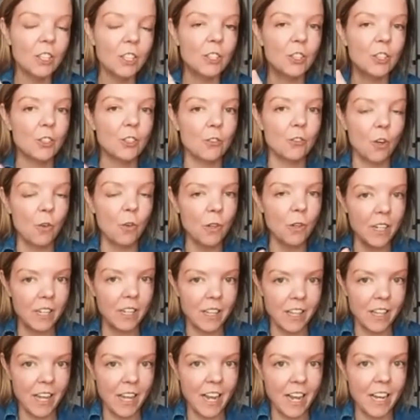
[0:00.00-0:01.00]

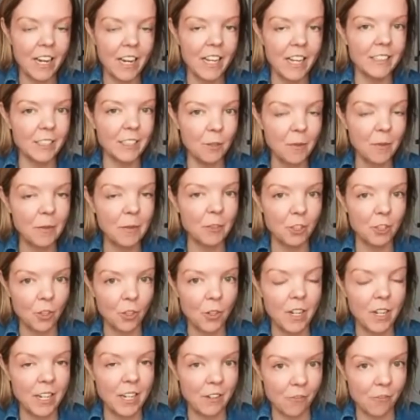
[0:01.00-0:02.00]
stroking that, and sometimes
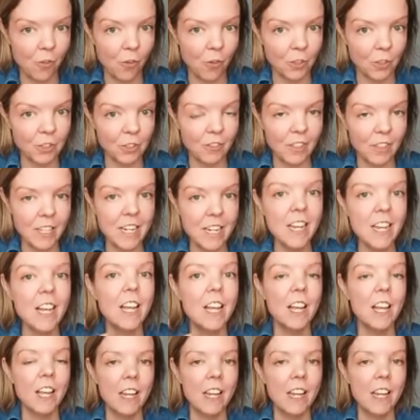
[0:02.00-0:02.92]
stroking it forcefully,